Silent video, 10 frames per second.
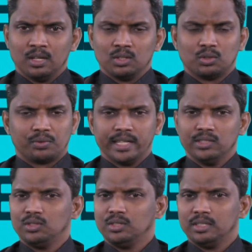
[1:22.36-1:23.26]
So
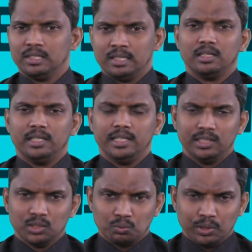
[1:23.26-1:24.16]
friends, in
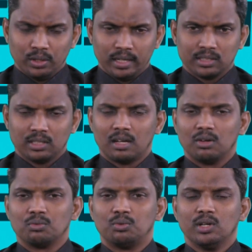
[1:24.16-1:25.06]
this video lecture,
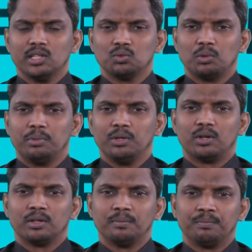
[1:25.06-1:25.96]
our focus will be
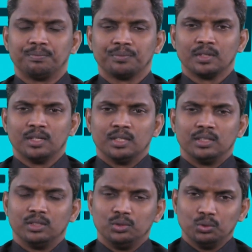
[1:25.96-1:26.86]
on
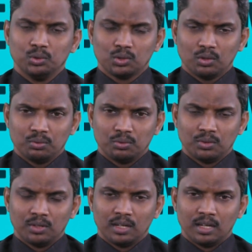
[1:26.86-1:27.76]
the use of
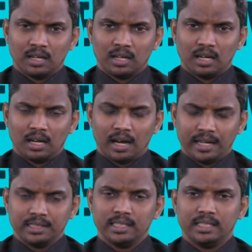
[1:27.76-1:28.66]

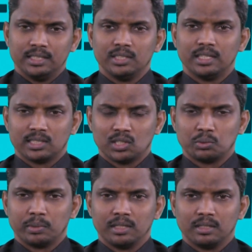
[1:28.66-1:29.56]
ICTs in
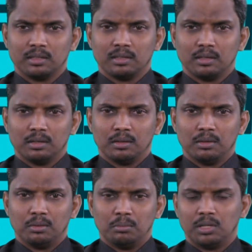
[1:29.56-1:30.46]
assessment.
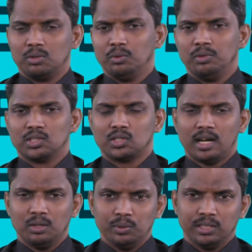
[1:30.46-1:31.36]
But we will
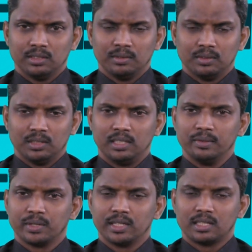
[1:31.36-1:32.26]
start with the
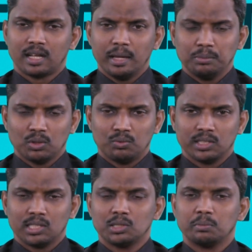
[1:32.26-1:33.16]
different types of
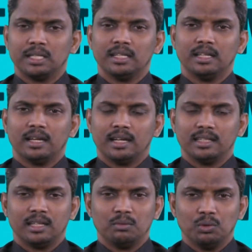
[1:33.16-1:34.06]
assessment,
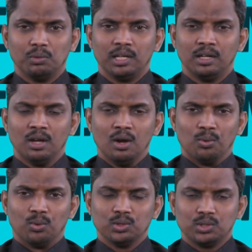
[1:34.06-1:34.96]
and then we will
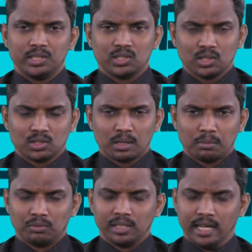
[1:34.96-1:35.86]
also discuss
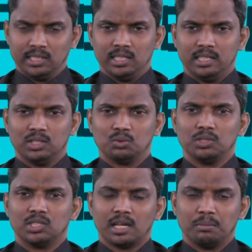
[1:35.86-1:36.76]
some of the ICTs
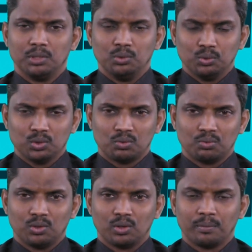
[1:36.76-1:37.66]
which can be used
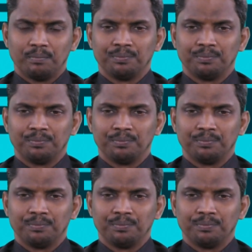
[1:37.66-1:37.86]
for